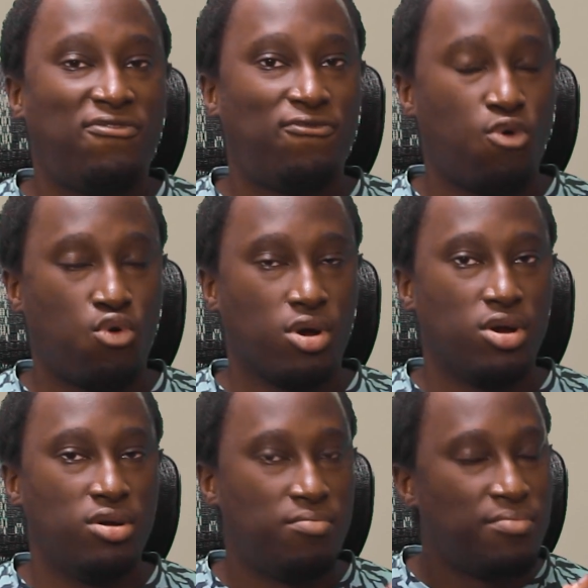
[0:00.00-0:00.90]

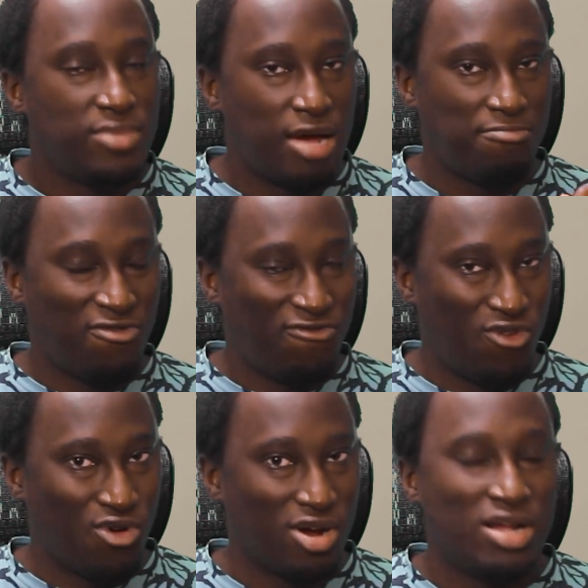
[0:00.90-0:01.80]
before
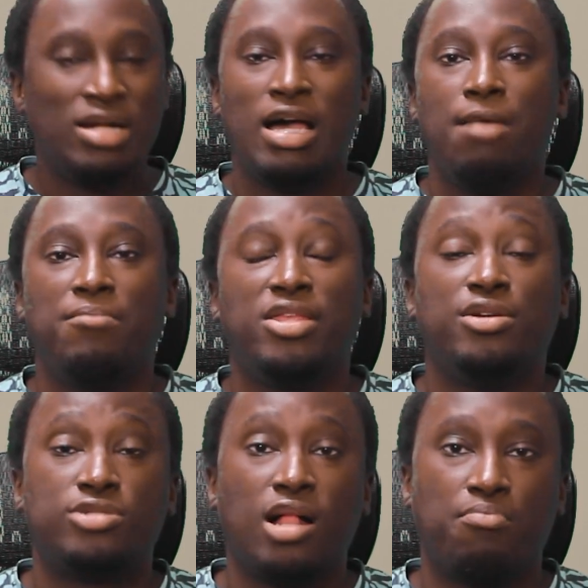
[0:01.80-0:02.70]

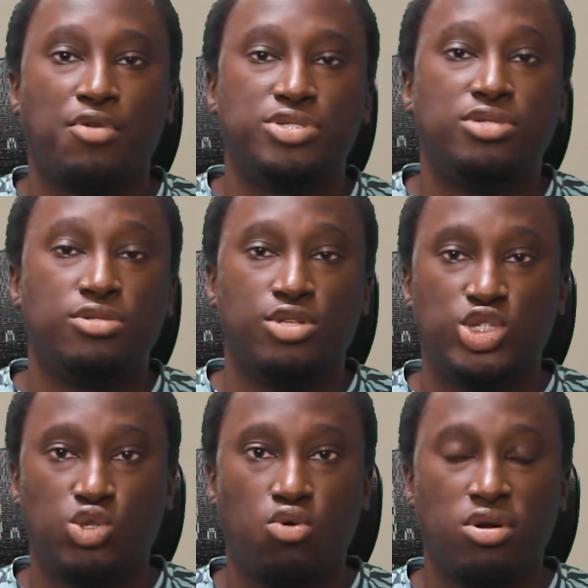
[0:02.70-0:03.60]
Amelia teleports into the
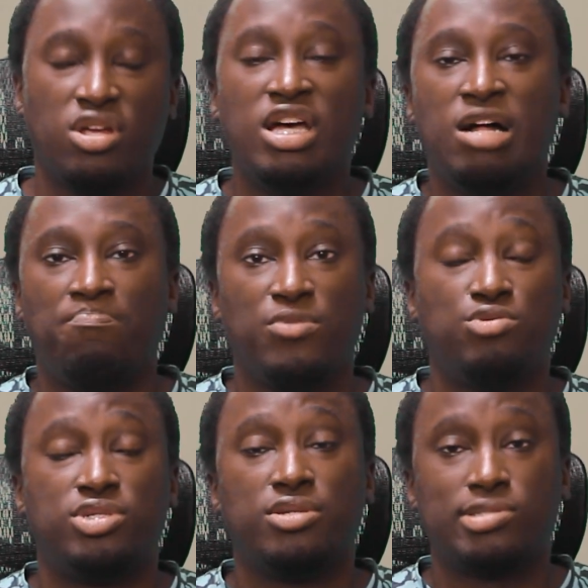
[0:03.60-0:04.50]
Zord,
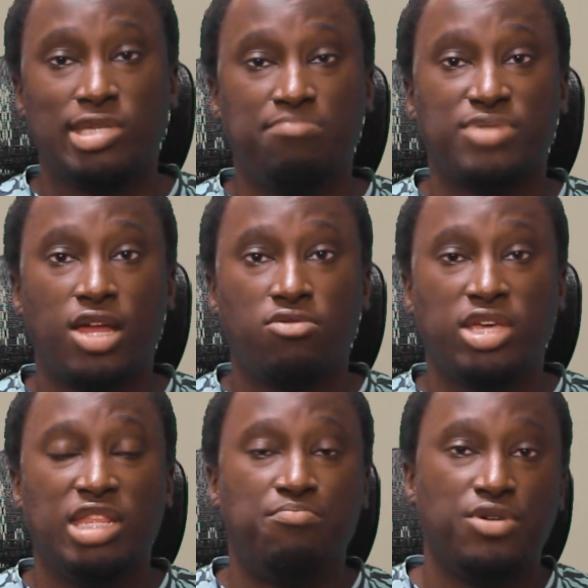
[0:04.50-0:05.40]
uses the Sleep Dino
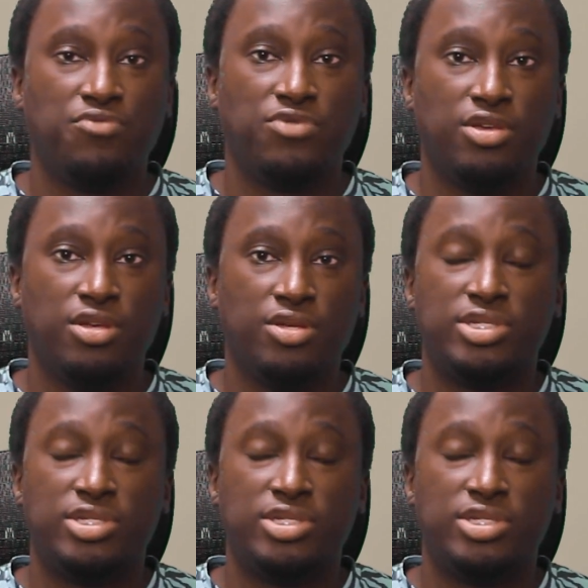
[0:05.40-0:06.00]
Key to put the